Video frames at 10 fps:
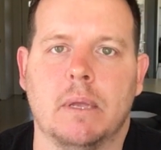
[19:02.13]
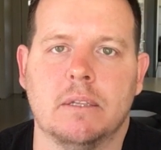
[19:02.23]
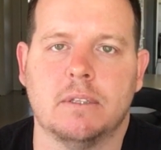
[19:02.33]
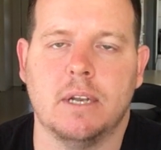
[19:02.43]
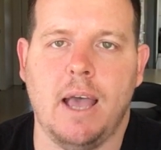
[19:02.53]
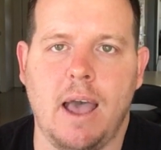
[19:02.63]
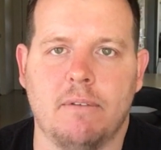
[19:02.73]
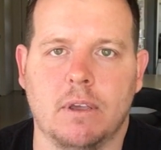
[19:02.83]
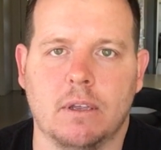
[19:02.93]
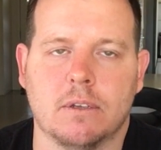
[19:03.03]
Instead of
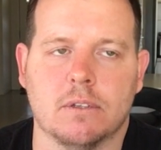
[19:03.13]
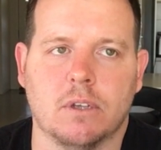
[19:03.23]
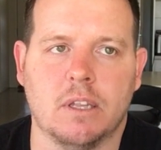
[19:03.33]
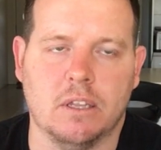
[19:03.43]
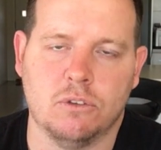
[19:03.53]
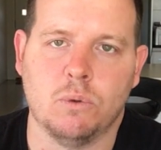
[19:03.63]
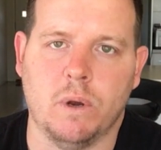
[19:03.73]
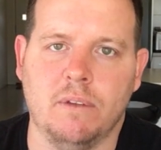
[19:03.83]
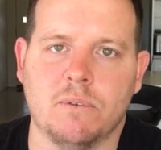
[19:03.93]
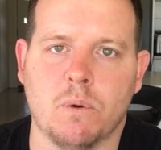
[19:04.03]
having, because I think there's
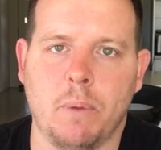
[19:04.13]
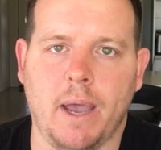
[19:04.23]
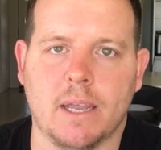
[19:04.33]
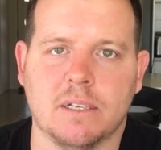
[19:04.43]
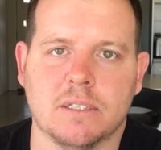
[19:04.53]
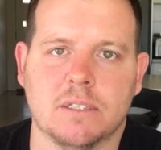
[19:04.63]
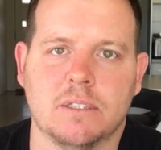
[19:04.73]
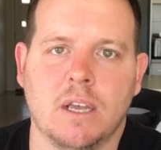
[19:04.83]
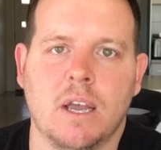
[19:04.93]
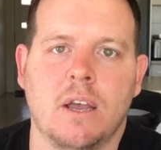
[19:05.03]
24
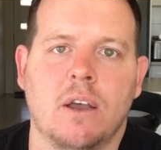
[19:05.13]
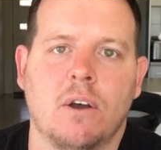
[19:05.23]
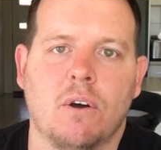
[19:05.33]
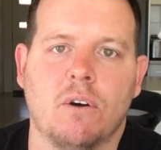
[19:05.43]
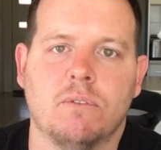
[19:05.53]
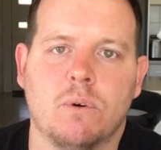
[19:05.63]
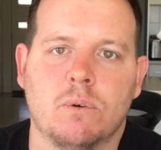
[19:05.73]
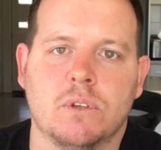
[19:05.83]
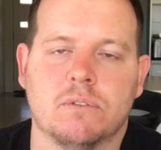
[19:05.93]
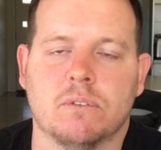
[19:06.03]
pages of
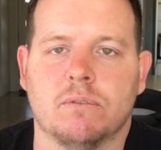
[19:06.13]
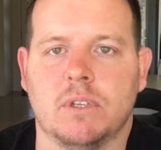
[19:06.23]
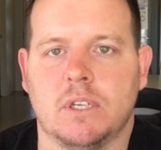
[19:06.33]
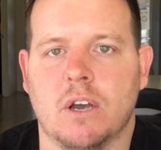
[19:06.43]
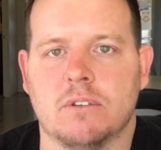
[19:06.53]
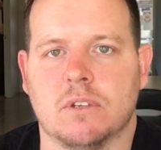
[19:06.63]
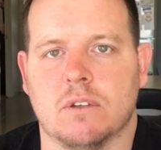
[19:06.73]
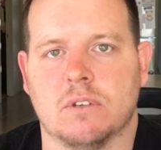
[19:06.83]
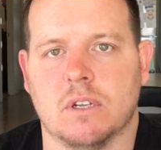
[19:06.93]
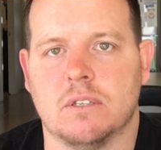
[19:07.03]
all different videos that I
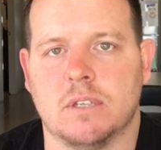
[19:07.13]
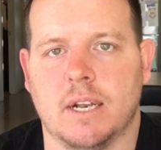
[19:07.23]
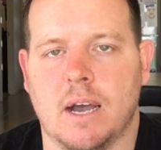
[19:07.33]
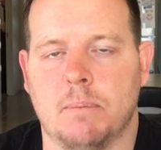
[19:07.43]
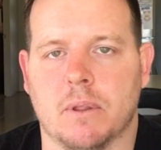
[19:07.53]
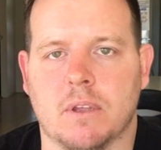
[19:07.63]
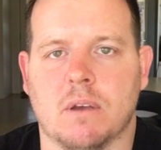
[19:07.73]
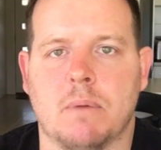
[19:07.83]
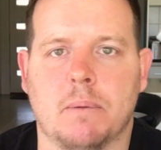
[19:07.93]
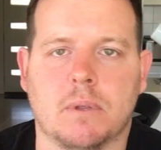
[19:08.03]
was going to set up, I think
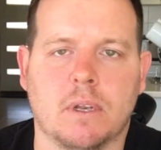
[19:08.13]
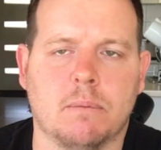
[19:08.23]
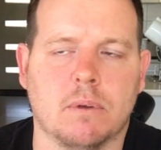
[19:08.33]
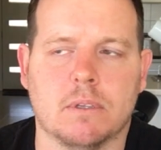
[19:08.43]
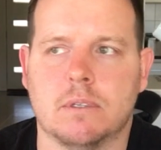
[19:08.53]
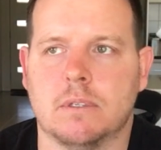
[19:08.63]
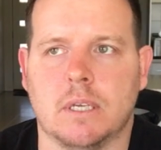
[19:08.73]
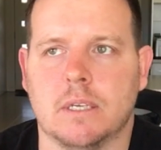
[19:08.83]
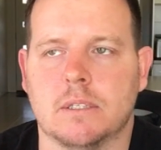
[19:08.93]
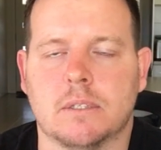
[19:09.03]
I'm up to number
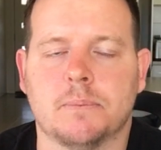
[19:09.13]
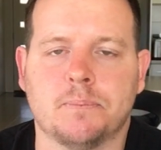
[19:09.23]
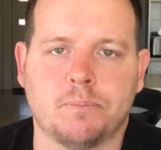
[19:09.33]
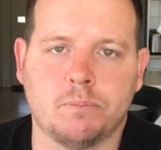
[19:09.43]
6.